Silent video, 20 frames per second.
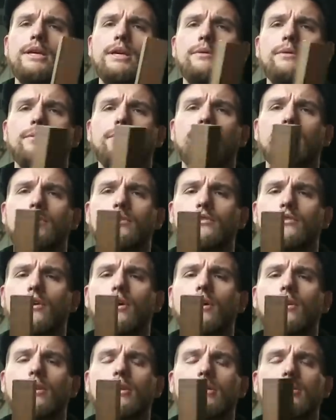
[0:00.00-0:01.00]
And we're going to
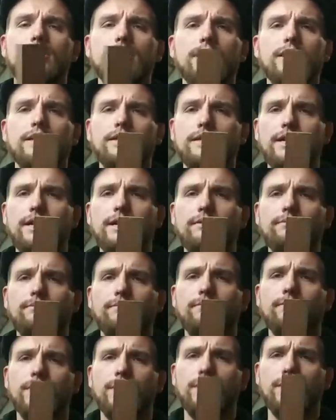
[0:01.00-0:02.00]
draw this thing down.
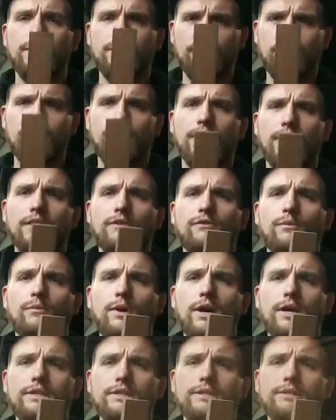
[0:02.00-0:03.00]
Thanks for
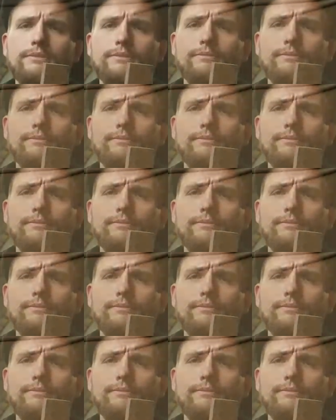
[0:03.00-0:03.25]
watching.